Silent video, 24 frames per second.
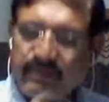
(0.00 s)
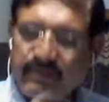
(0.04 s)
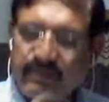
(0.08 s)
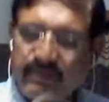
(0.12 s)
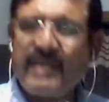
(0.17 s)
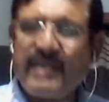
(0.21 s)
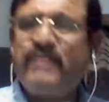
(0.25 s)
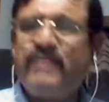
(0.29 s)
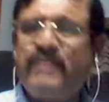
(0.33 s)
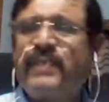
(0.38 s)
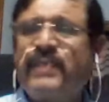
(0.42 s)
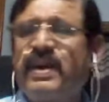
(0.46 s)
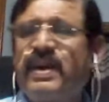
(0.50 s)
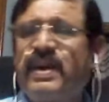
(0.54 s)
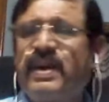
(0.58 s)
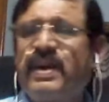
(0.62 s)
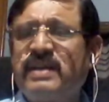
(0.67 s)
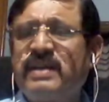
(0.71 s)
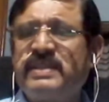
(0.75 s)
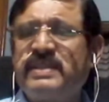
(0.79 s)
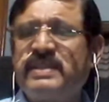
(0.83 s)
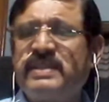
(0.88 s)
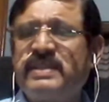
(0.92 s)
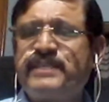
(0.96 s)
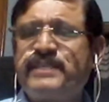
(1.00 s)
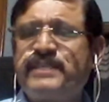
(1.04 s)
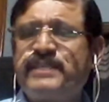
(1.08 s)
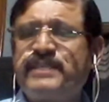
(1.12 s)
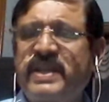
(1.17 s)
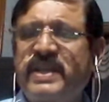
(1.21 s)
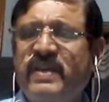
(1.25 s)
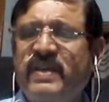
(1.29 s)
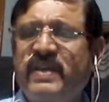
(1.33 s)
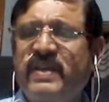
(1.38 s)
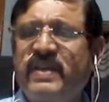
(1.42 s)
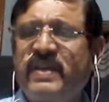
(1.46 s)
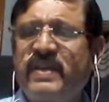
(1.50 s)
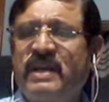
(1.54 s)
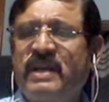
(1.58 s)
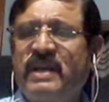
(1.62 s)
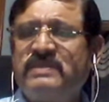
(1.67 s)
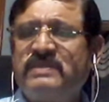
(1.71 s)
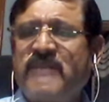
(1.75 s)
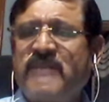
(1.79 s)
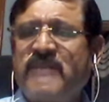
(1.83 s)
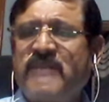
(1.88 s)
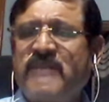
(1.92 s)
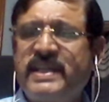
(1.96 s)
fraud on this particular
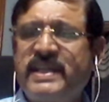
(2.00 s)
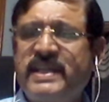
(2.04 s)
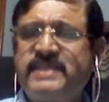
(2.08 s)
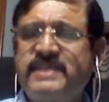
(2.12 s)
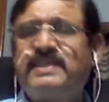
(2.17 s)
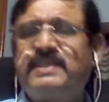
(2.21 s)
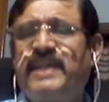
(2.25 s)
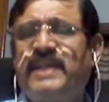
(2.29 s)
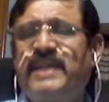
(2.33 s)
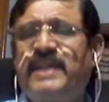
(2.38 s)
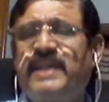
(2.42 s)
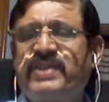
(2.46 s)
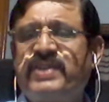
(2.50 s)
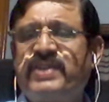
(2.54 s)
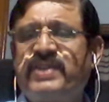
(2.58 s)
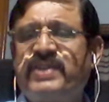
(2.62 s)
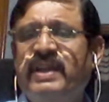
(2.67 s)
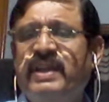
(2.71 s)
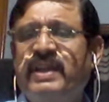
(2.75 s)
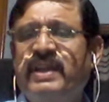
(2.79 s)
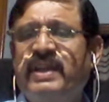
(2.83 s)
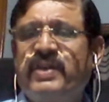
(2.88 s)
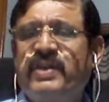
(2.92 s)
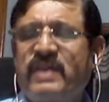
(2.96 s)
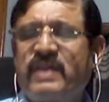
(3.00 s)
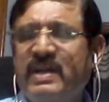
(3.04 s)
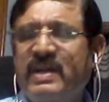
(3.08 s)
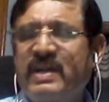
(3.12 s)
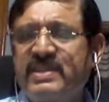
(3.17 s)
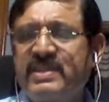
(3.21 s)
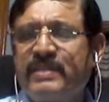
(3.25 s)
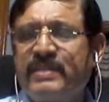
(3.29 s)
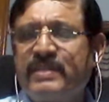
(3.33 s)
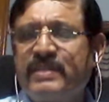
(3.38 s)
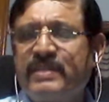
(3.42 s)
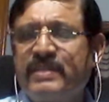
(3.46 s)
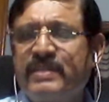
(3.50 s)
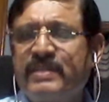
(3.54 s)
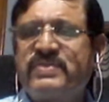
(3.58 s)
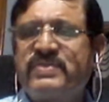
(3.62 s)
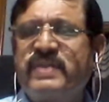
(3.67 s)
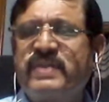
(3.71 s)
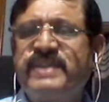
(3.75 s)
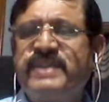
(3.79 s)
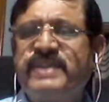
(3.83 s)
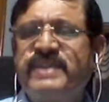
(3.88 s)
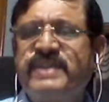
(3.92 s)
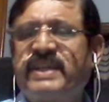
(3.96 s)
legislation. You are not supposed to
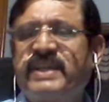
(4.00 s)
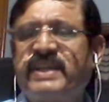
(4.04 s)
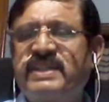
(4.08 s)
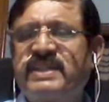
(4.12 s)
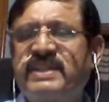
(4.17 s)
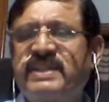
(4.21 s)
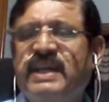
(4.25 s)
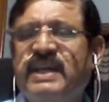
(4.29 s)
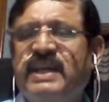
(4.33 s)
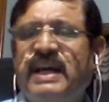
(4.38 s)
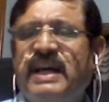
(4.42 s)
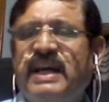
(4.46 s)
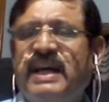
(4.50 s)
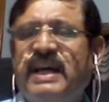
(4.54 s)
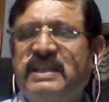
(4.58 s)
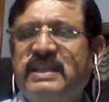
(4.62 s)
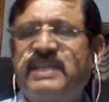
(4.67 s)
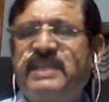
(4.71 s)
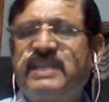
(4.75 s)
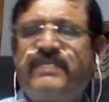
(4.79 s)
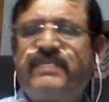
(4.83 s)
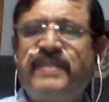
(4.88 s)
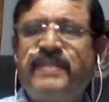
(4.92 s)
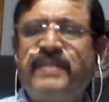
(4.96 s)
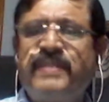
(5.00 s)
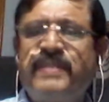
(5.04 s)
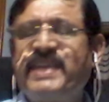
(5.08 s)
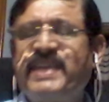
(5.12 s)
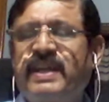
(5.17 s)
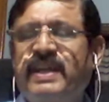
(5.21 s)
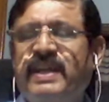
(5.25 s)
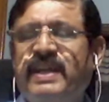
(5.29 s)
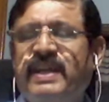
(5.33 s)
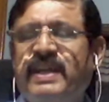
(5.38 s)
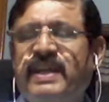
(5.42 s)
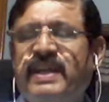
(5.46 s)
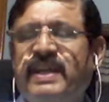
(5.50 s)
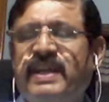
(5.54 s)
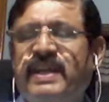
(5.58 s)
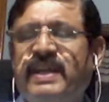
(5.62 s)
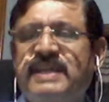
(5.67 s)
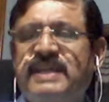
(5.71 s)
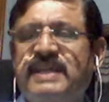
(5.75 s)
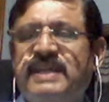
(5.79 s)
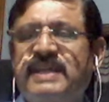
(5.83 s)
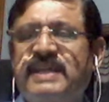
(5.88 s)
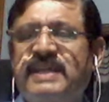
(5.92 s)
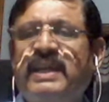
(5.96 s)
reject on that flimsy ground,
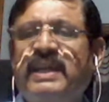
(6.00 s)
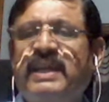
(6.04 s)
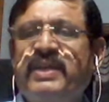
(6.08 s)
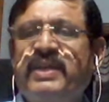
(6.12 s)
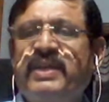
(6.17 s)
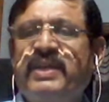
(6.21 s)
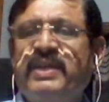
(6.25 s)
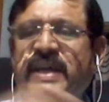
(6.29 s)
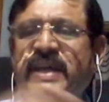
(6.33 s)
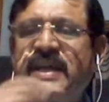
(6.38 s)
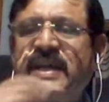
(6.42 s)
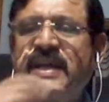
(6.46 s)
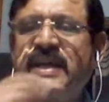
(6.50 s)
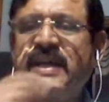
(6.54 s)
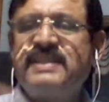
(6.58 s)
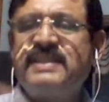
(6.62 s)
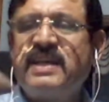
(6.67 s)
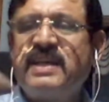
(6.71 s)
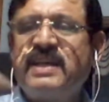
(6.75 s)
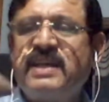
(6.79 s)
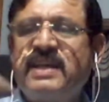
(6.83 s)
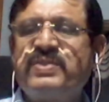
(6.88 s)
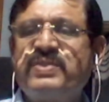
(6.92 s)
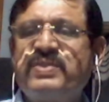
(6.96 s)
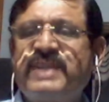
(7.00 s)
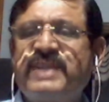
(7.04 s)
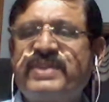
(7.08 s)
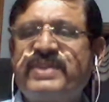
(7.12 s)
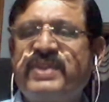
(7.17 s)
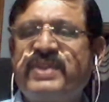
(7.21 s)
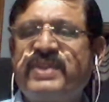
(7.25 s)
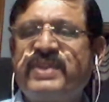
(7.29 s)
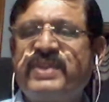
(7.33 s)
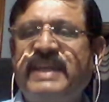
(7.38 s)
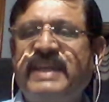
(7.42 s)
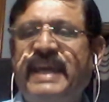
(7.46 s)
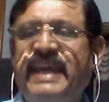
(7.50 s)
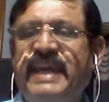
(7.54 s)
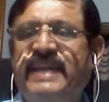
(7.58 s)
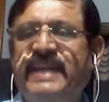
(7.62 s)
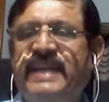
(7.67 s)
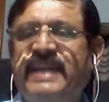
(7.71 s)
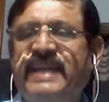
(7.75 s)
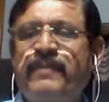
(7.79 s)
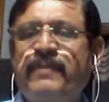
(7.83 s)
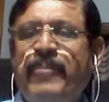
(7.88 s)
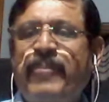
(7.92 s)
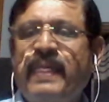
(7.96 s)
because you can resort to section 8.